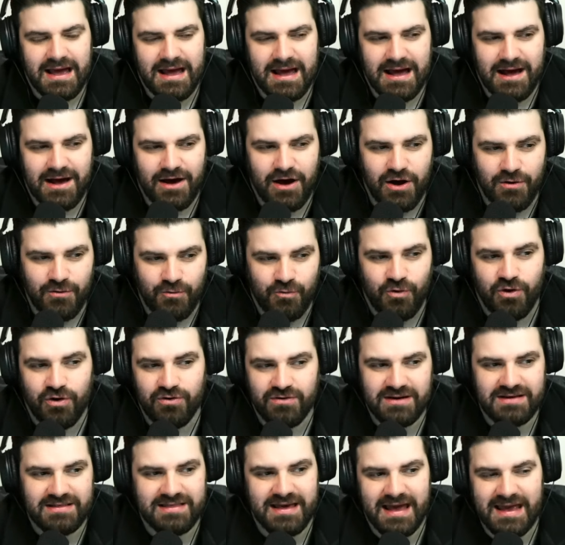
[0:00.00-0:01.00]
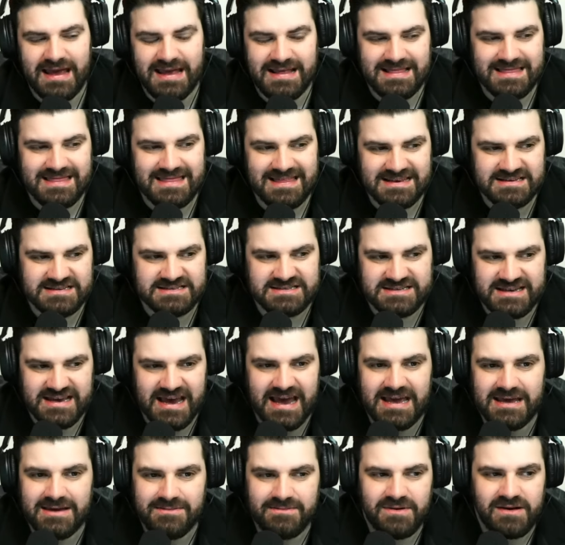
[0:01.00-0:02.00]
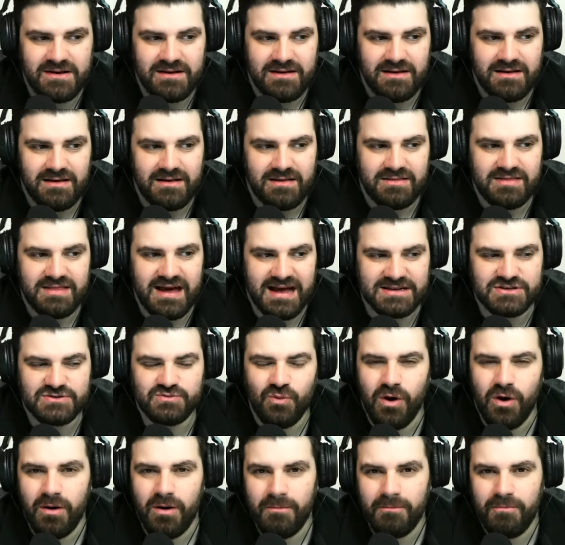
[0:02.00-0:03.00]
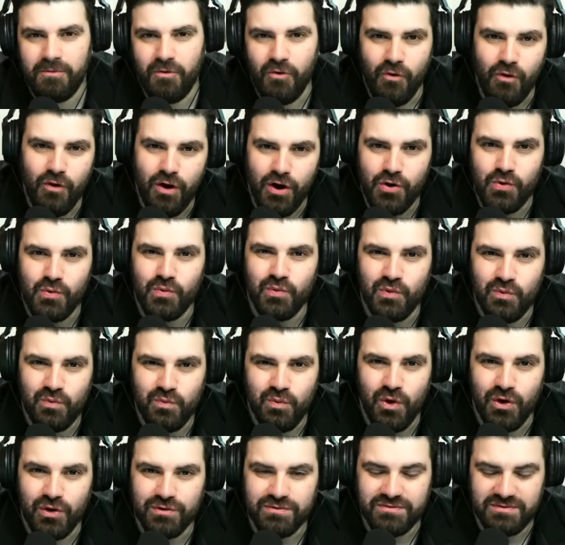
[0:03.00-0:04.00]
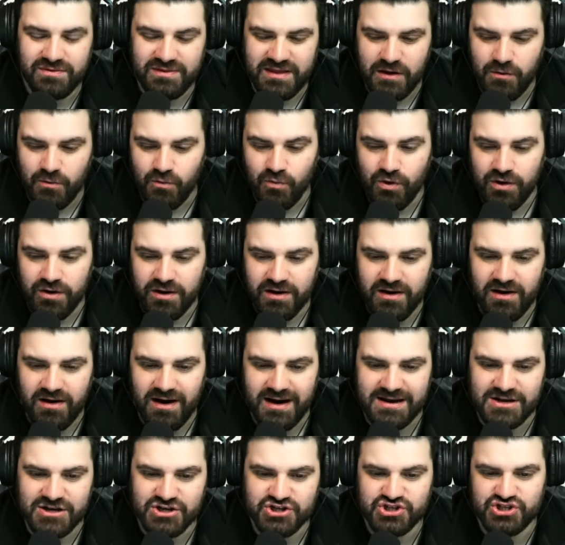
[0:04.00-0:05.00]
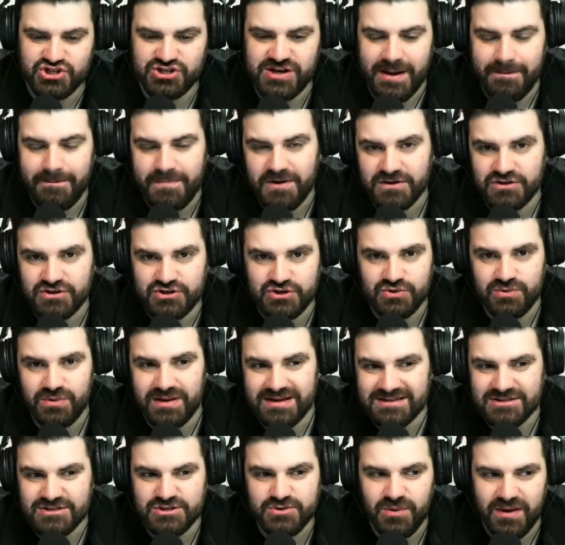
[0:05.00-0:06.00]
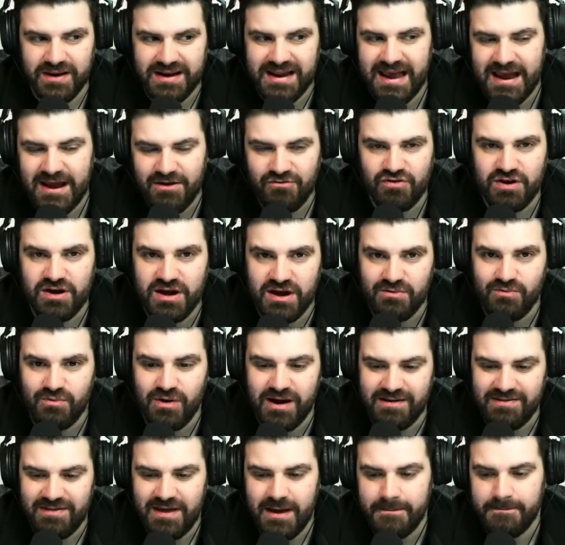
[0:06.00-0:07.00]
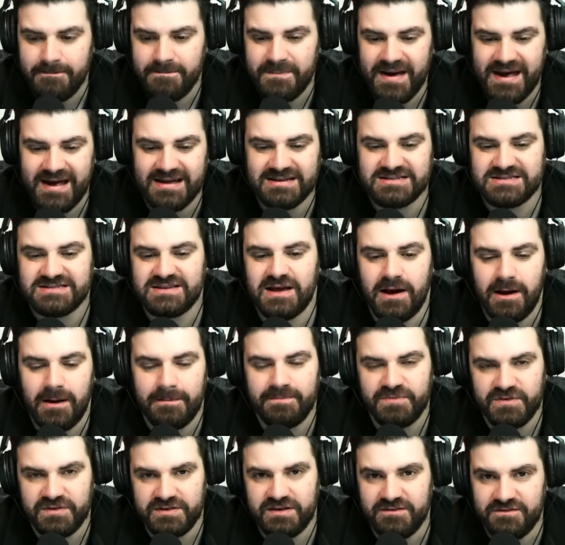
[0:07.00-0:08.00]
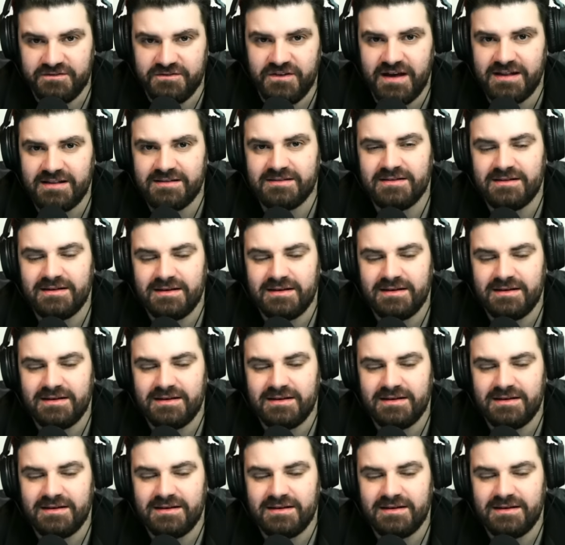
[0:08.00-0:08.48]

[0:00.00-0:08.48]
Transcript: I worry that in this game, that's what Porto will want. They'll want to kind of shepherd you into an area where they're better set up to defend.